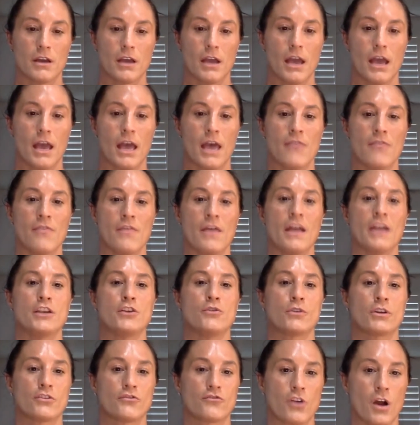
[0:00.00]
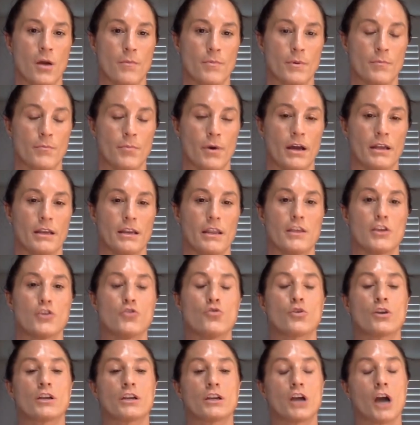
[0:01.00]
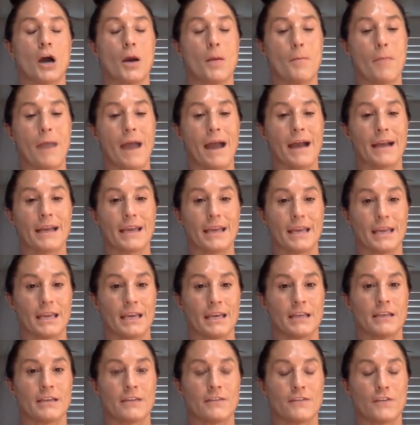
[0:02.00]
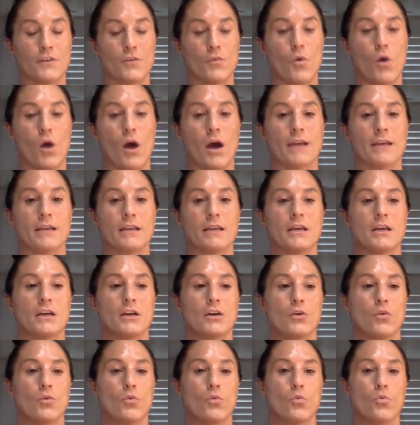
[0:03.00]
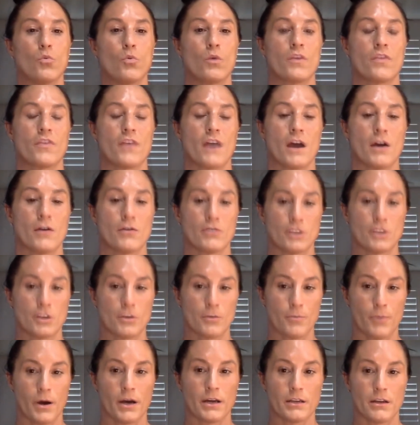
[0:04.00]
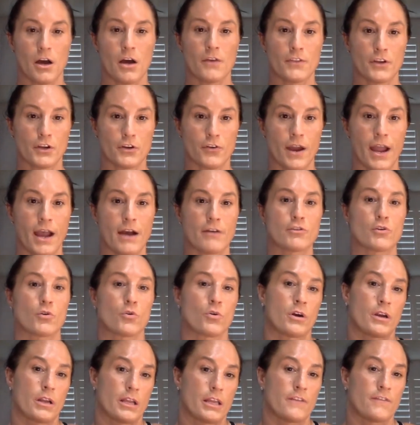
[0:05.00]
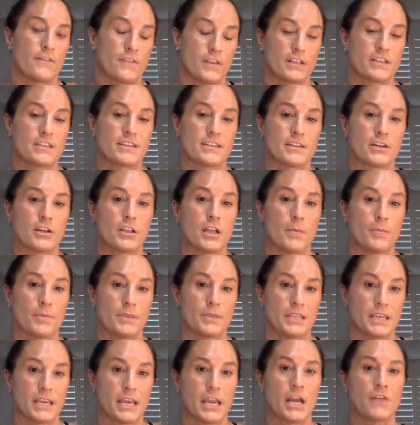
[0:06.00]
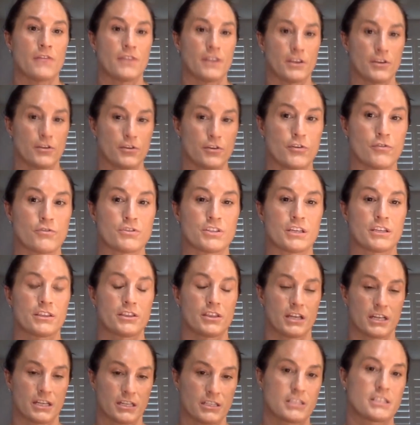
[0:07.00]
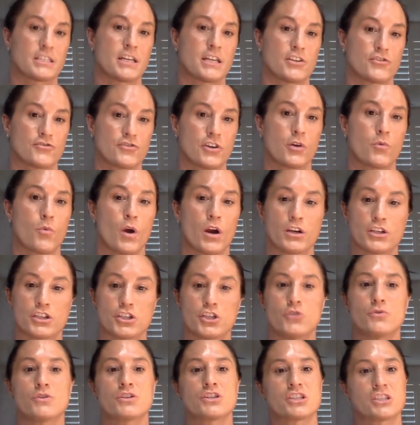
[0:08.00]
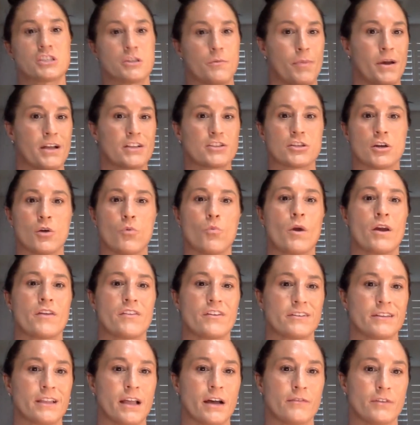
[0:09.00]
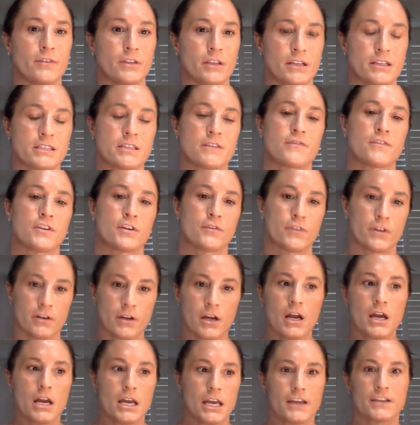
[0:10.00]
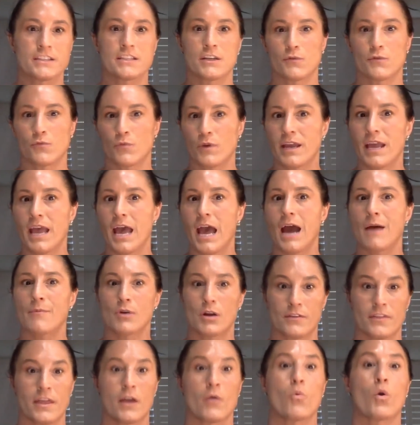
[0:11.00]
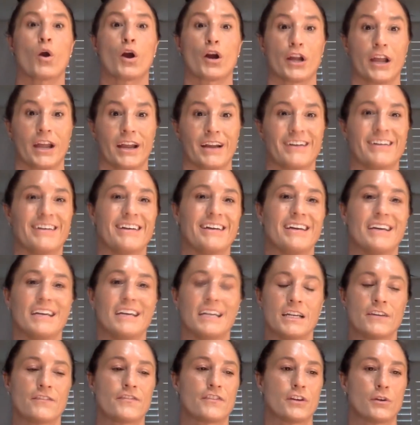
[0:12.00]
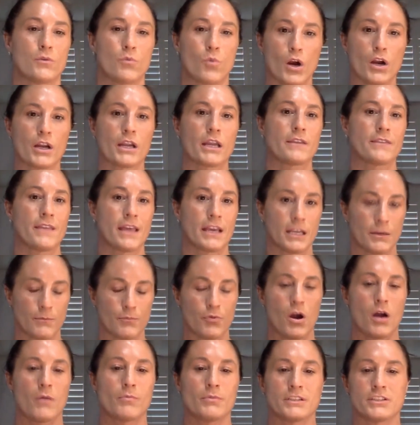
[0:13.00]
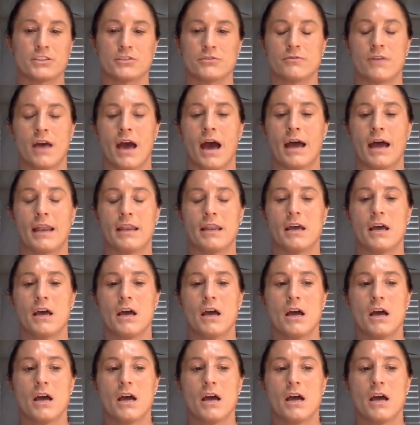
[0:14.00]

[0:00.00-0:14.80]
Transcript: and then you can drop your butt. You can come back in if you want without your butt on the ground, or if it's still up in the air, then you're using the concentric work too. It just depends on where their level is. If they're is it rehab or are they working? And if they're working, they could probably do that.